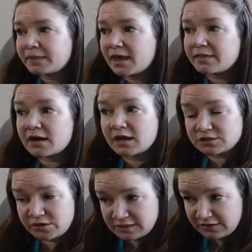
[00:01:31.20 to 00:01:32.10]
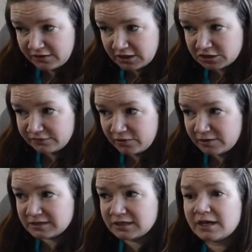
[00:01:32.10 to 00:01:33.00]
And then I had to go and see a financial
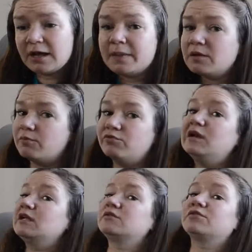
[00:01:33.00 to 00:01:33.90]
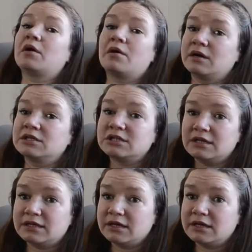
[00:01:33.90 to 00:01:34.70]
advisor, and they were brilliant throughout actually.